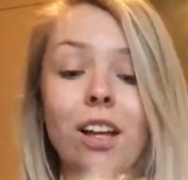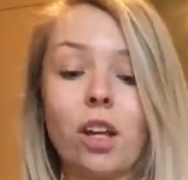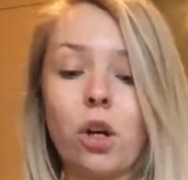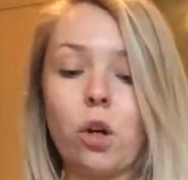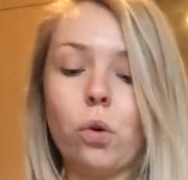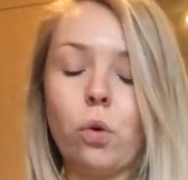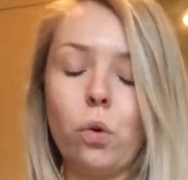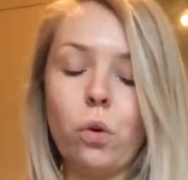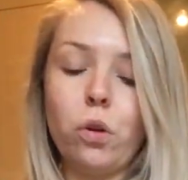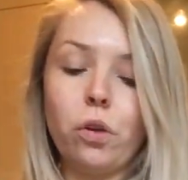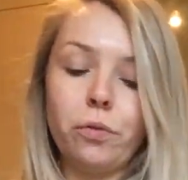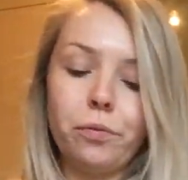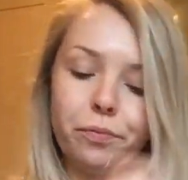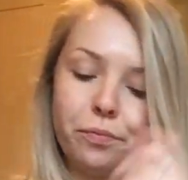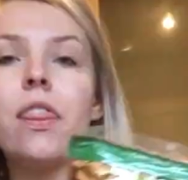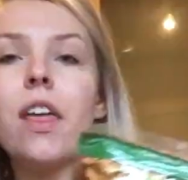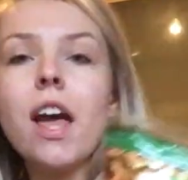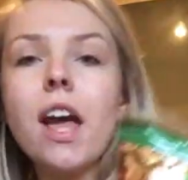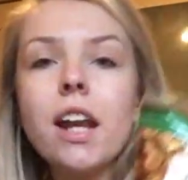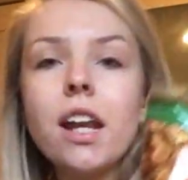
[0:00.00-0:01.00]
Cool.
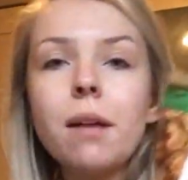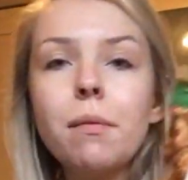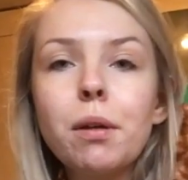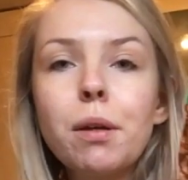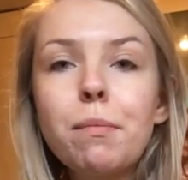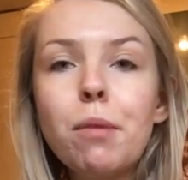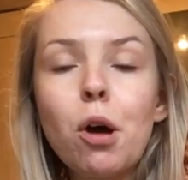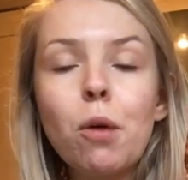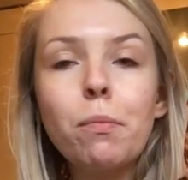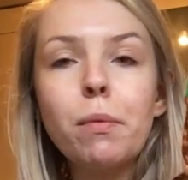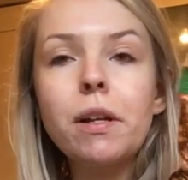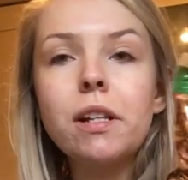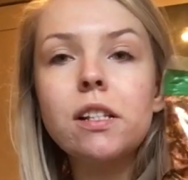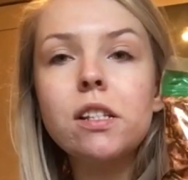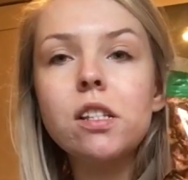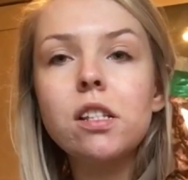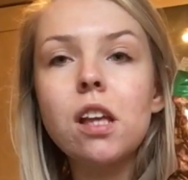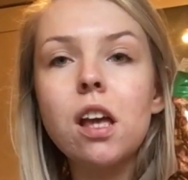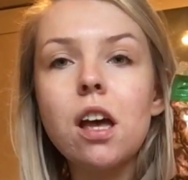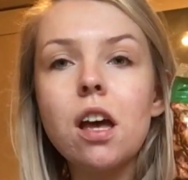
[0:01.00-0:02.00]
Then I'm gonna pop in
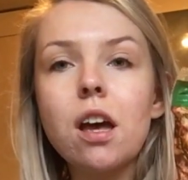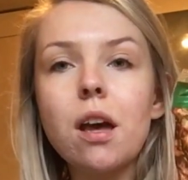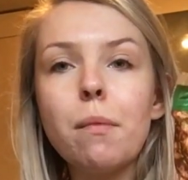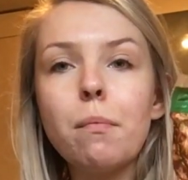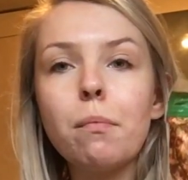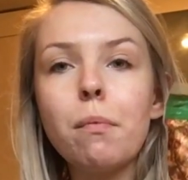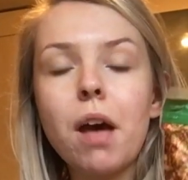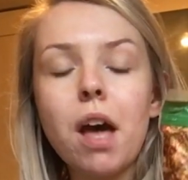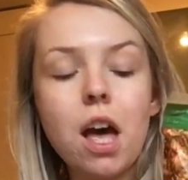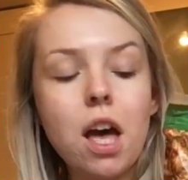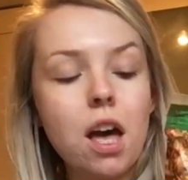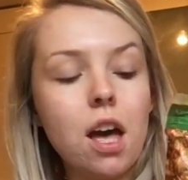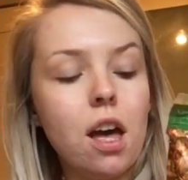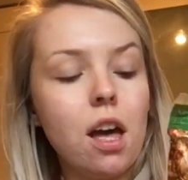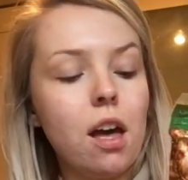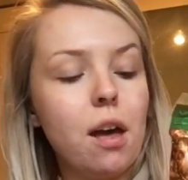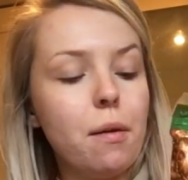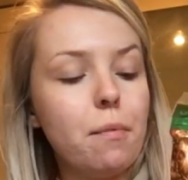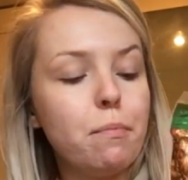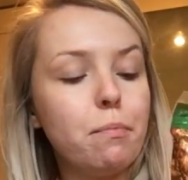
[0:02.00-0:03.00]
some
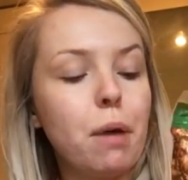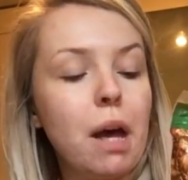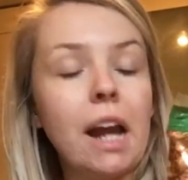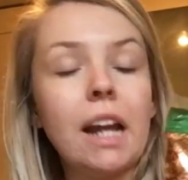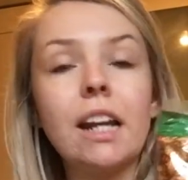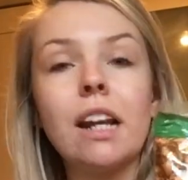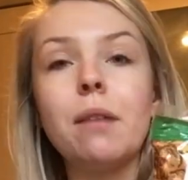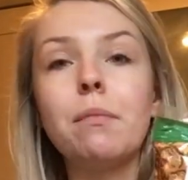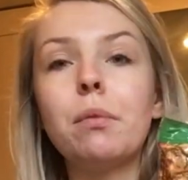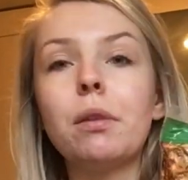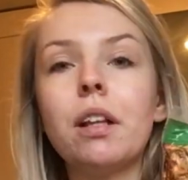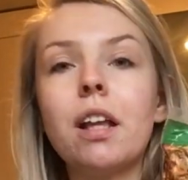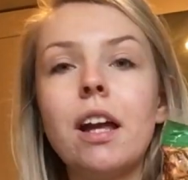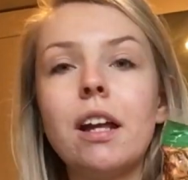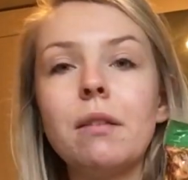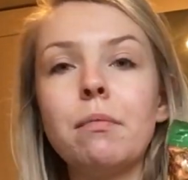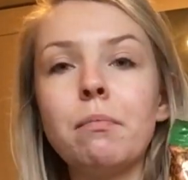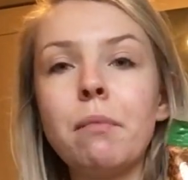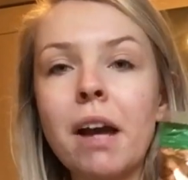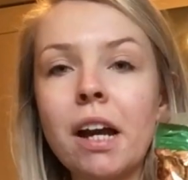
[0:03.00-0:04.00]
pineapple
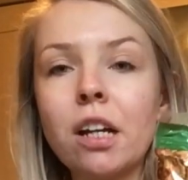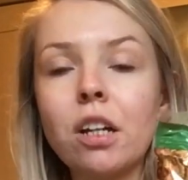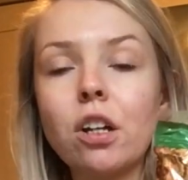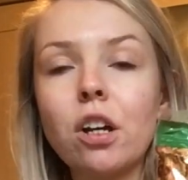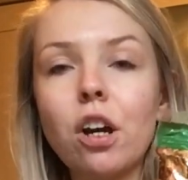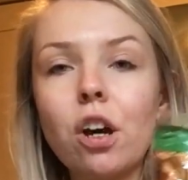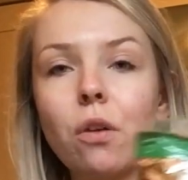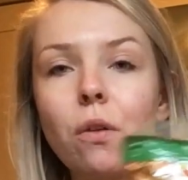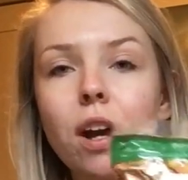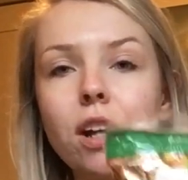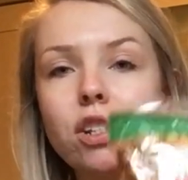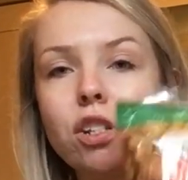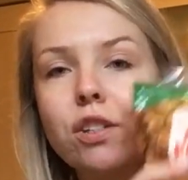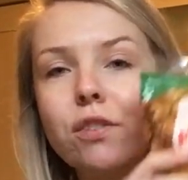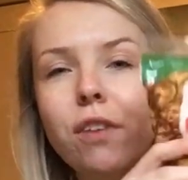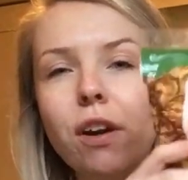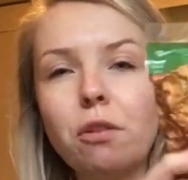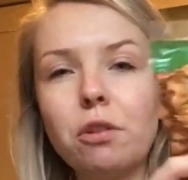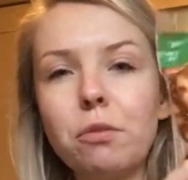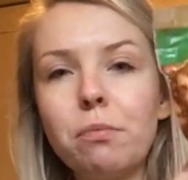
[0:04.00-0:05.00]
and mango. I just
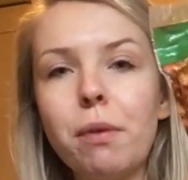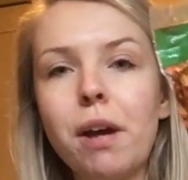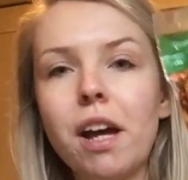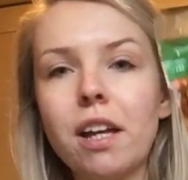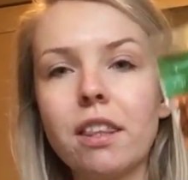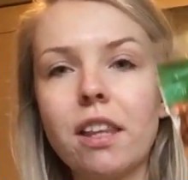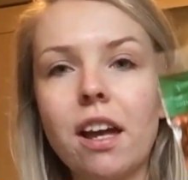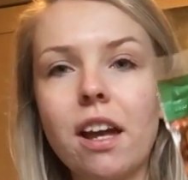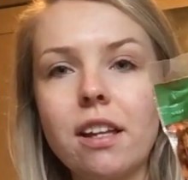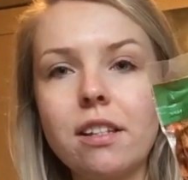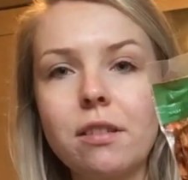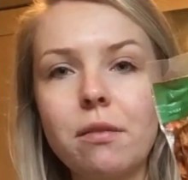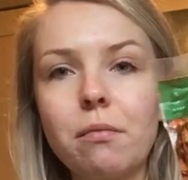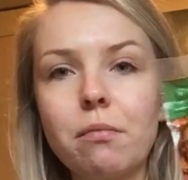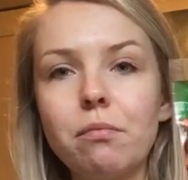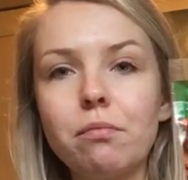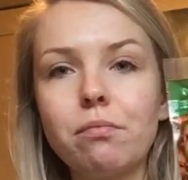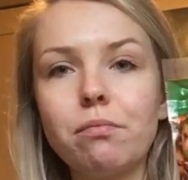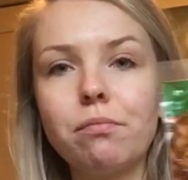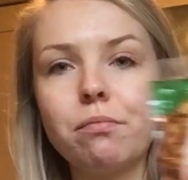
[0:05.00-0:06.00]
found a bag that has them